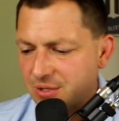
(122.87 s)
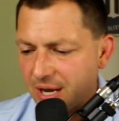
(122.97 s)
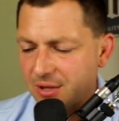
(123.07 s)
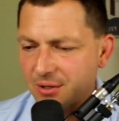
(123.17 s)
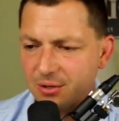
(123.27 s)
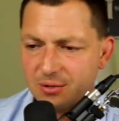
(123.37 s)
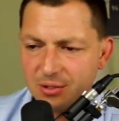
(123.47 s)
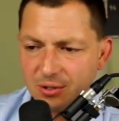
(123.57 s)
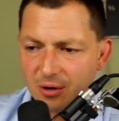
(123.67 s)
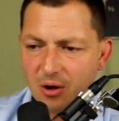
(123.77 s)
Seller,
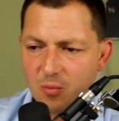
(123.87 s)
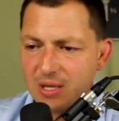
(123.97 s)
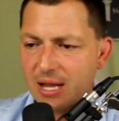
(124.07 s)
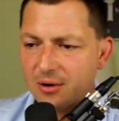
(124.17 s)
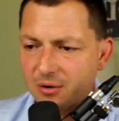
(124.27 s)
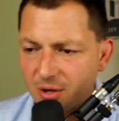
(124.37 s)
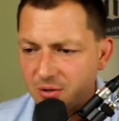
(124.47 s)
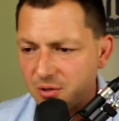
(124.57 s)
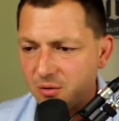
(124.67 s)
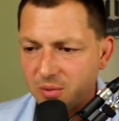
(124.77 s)
you don't know me, I don't know
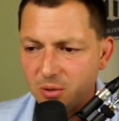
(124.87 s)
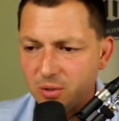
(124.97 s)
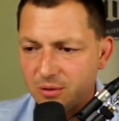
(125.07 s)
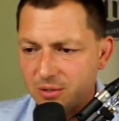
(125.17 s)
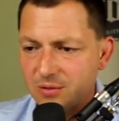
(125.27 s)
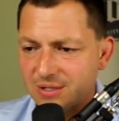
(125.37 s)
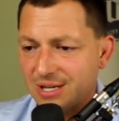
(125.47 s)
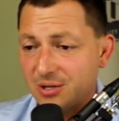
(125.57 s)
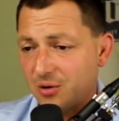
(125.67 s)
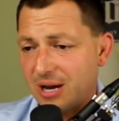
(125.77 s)
you, but will you
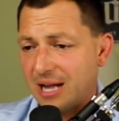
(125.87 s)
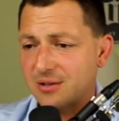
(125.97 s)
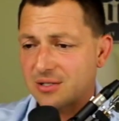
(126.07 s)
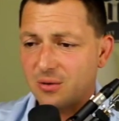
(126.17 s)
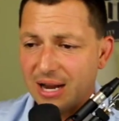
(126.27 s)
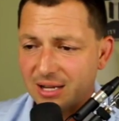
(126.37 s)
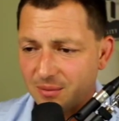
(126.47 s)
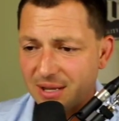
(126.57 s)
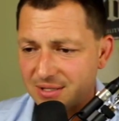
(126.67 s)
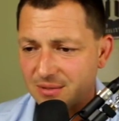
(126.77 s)
sell your house so I
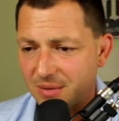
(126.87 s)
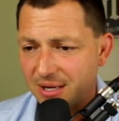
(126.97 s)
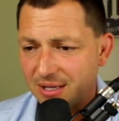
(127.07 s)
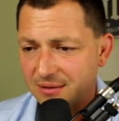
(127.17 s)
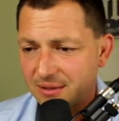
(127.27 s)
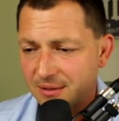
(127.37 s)
can make some money?